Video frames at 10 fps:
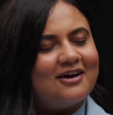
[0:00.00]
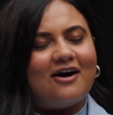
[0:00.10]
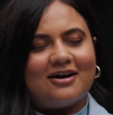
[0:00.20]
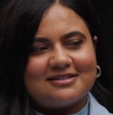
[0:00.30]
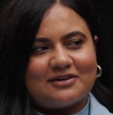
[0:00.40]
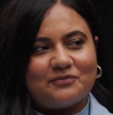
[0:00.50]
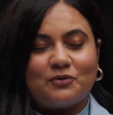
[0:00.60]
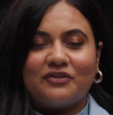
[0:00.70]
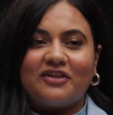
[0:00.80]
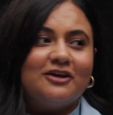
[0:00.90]
Awesome.
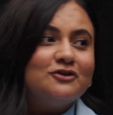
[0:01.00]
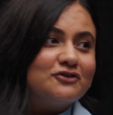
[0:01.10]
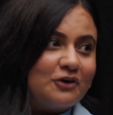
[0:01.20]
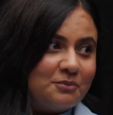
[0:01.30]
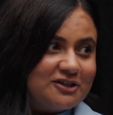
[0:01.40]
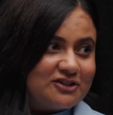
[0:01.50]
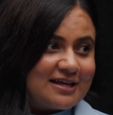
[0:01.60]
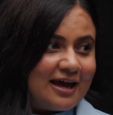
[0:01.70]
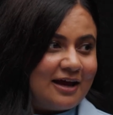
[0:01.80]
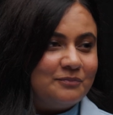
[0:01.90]
Well, thank you so much,
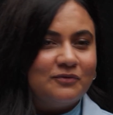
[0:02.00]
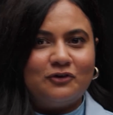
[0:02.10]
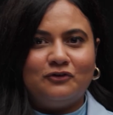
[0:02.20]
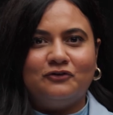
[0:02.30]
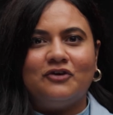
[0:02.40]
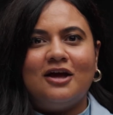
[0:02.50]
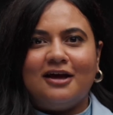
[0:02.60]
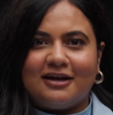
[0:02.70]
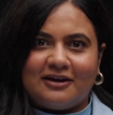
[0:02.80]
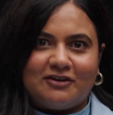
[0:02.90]
Sam. You've
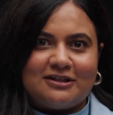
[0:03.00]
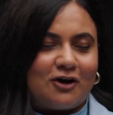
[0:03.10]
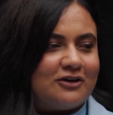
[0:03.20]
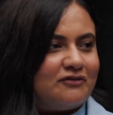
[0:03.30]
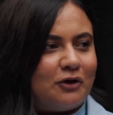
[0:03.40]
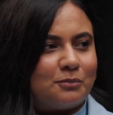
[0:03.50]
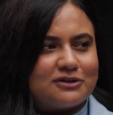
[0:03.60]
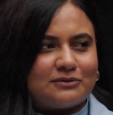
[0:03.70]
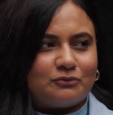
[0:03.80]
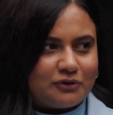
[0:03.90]
given our
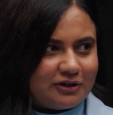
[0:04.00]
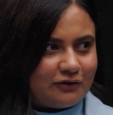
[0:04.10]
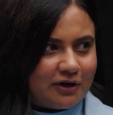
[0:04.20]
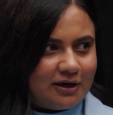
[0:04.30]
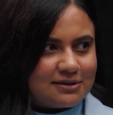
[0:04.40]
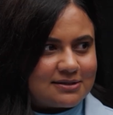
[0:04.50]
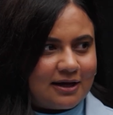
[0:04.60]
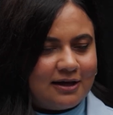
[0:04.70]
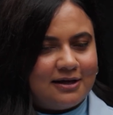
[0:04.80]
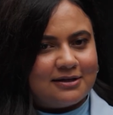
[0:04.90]
developers some really great
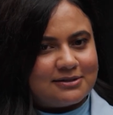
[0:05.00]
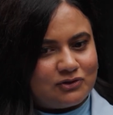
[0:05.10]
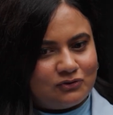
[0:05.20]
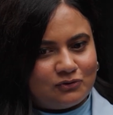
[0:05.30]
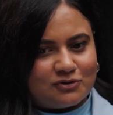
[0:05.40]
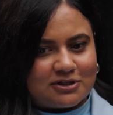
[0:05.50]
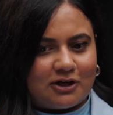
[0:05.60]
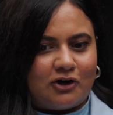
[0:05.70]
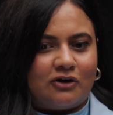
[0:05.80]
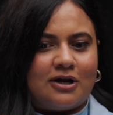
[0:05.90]
insight into
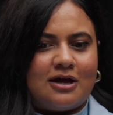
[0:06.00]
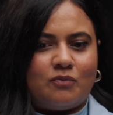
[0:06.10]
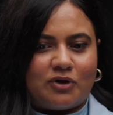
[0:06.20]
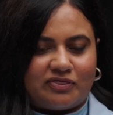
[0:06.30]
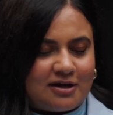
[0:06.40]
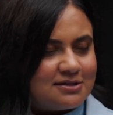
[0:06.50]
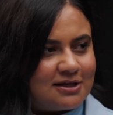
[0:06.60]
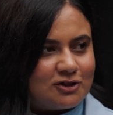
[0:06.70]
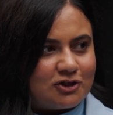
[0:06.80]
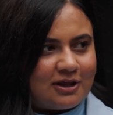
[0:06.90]
security, what things
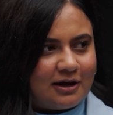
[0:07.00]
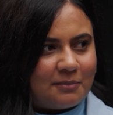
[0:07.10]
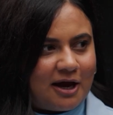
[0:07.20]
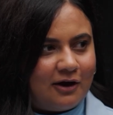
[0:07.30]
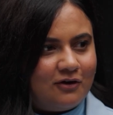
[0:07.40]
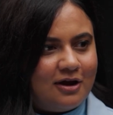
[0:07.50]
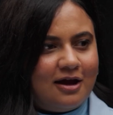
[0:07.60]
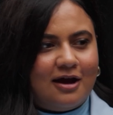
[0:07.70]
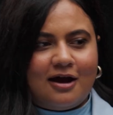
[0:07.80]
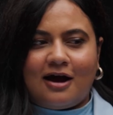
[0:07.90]
they should think about.
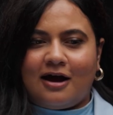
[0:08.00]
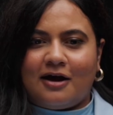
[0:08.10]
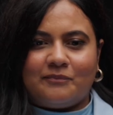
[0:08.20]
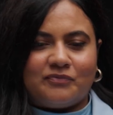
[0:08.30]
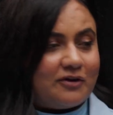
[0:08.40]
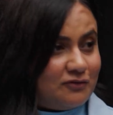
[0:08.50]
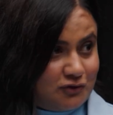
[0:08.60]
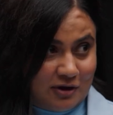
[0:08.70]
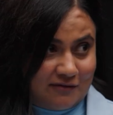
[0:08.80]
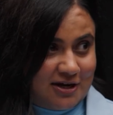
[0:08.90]
Um,
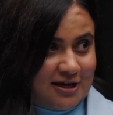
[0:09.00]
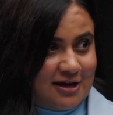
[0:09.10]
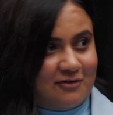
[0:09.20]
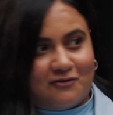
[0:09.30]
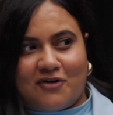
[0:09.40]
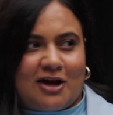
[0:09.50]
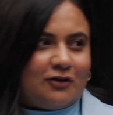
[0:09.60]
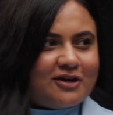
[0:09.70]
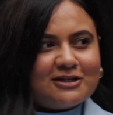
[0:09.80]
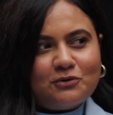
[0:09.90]
do you have any final
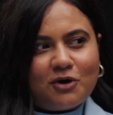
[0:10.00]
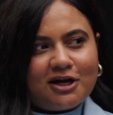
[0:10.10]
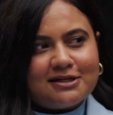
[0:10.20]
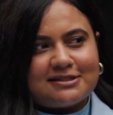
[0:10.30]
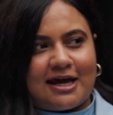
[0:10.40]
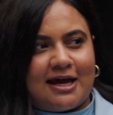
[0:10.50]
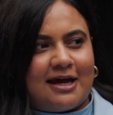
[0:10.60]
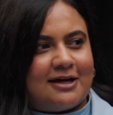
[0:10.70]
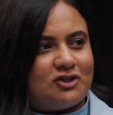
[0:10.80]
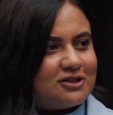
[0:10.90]
things you want to
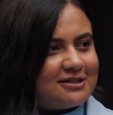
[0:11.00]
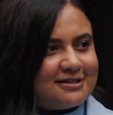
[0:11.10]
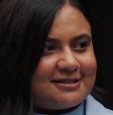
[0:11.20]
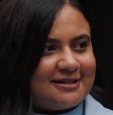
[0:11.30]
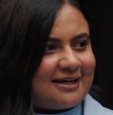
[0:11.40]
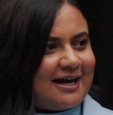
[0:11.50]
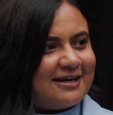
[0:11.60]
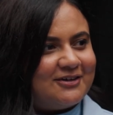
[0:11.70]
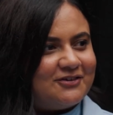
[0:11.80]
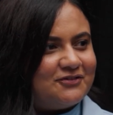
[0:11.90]
say, just to
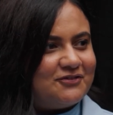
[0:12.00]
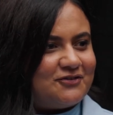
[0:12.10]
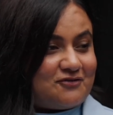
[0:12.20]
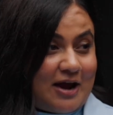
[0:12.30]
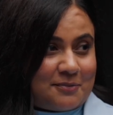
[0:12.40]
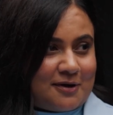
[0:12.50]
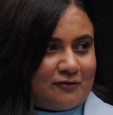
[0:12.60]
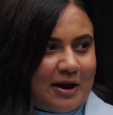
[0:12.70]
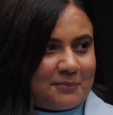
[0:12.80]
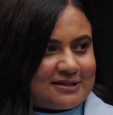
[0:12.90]
kind of wrap
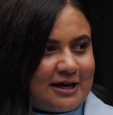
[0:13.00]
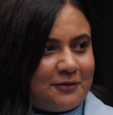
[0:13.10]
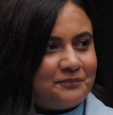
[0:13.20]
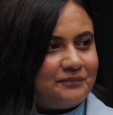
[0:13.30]
wrap us up?